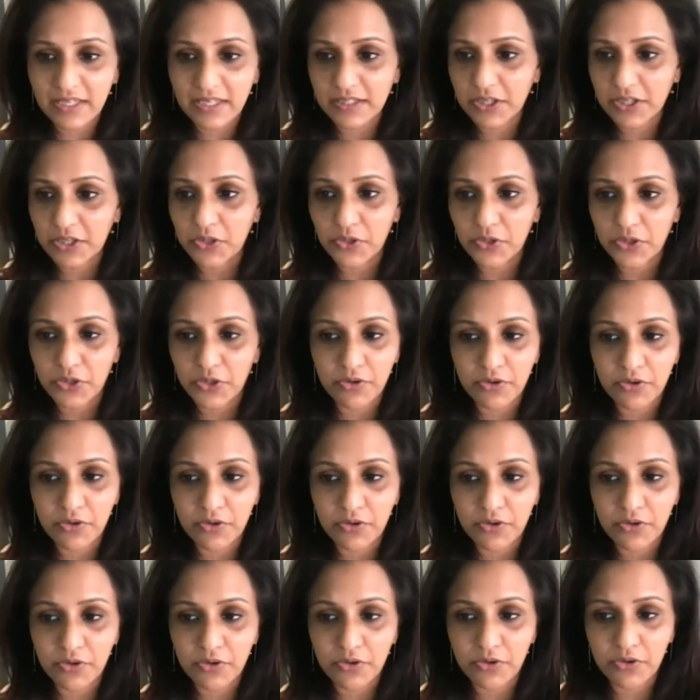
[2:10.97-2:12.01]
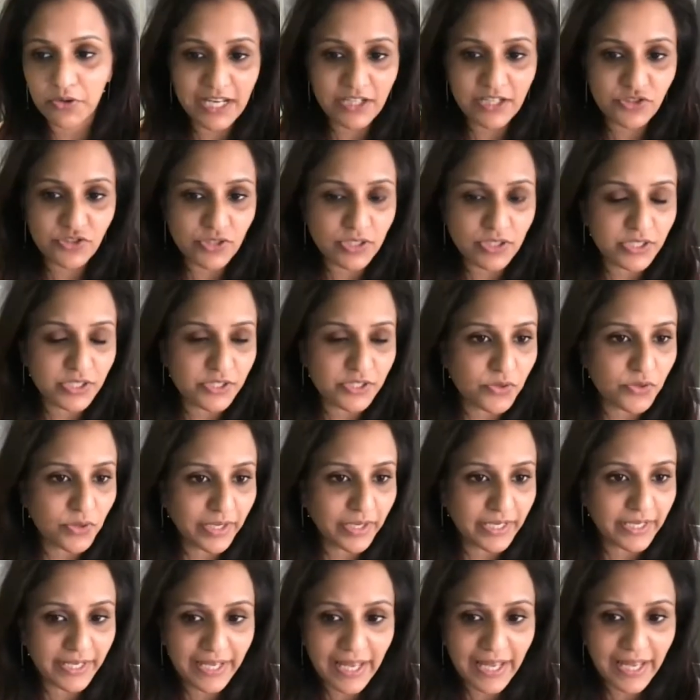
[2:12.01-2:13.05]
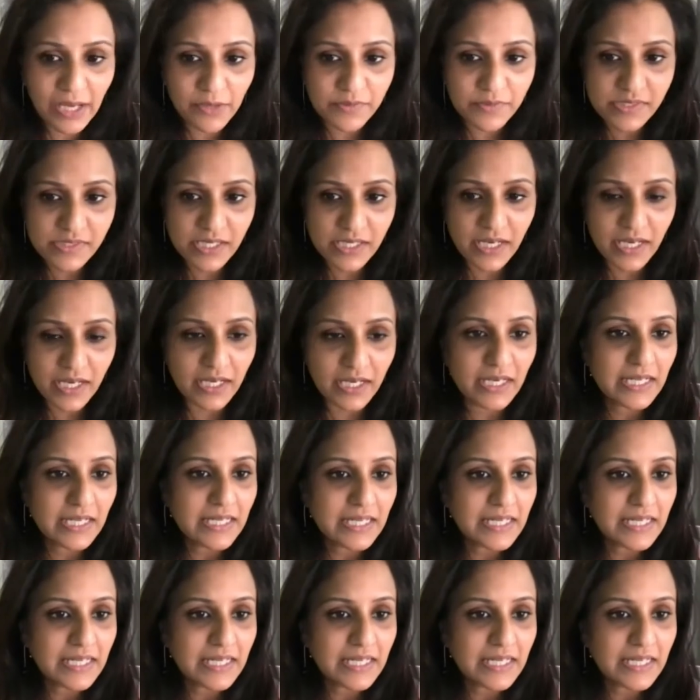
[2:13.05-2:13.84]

your financial controlling and accounting,